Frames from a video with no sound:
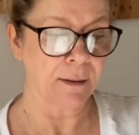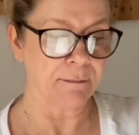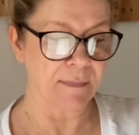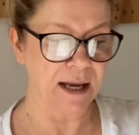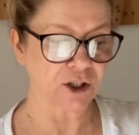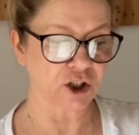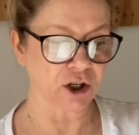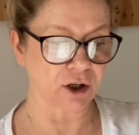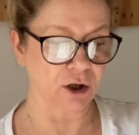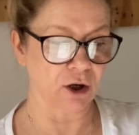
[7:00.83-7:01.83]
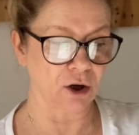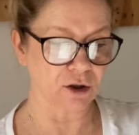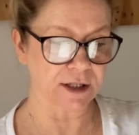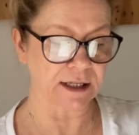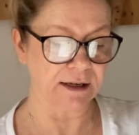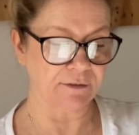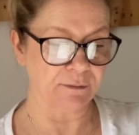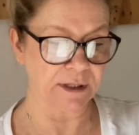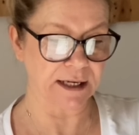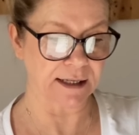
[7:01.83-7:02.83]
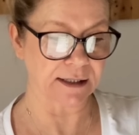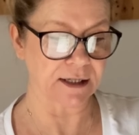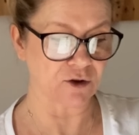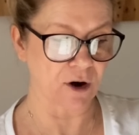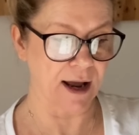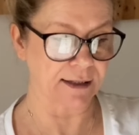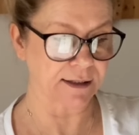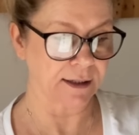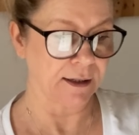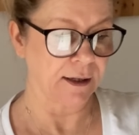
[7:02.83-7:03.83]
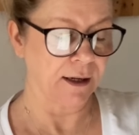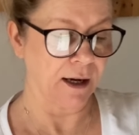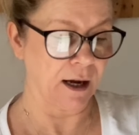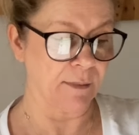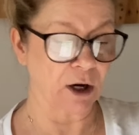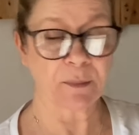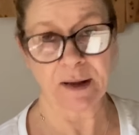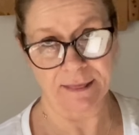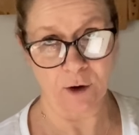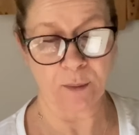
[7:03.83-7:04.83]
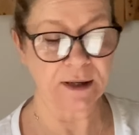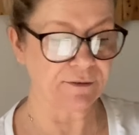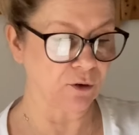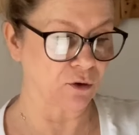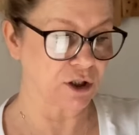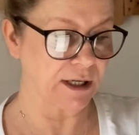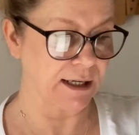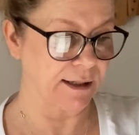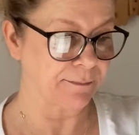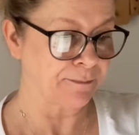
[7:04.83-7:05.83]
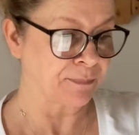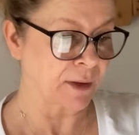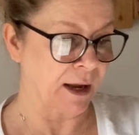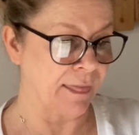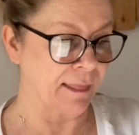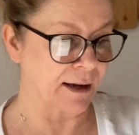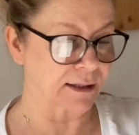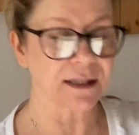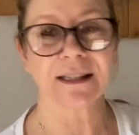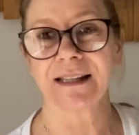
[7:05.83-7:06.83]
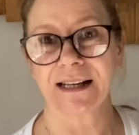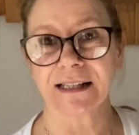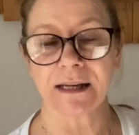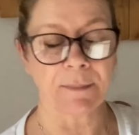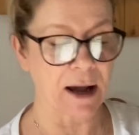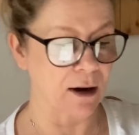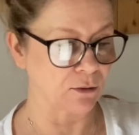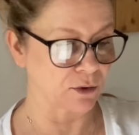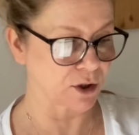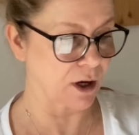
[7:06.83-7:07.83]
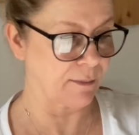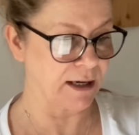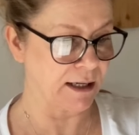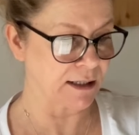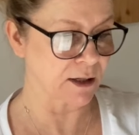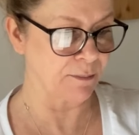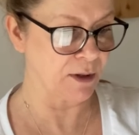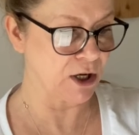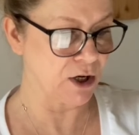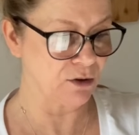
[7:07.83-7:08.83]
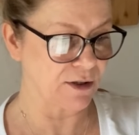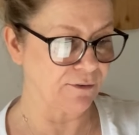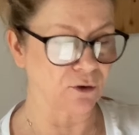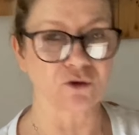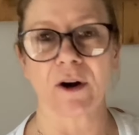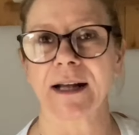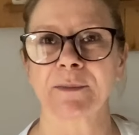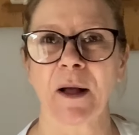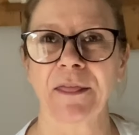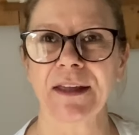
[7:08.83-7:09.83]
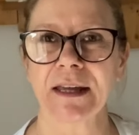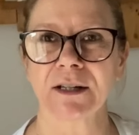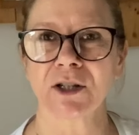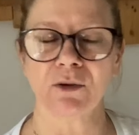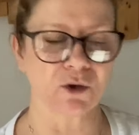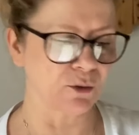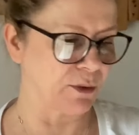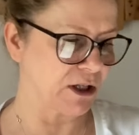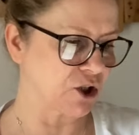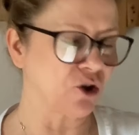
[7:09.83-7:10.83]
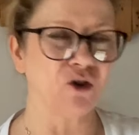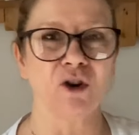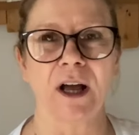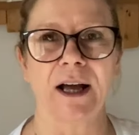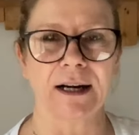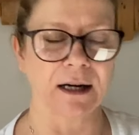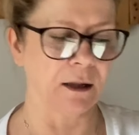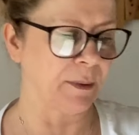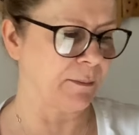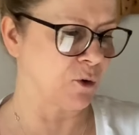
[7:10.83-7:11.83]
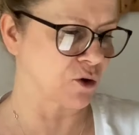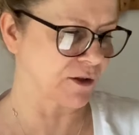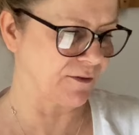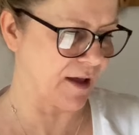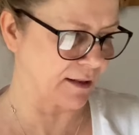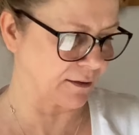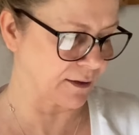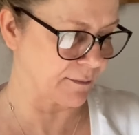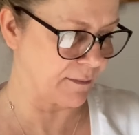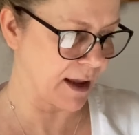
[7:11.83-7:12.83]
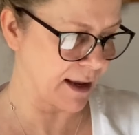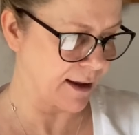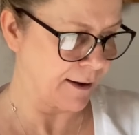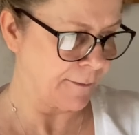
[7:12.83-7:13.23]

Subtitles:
mesh long sleeve mid-axi dress, and I picked that up in a 14, and that's £60. I mean, it's a beautiful dress, but I think it'd suit somebody taller and a little bit more svelte than me.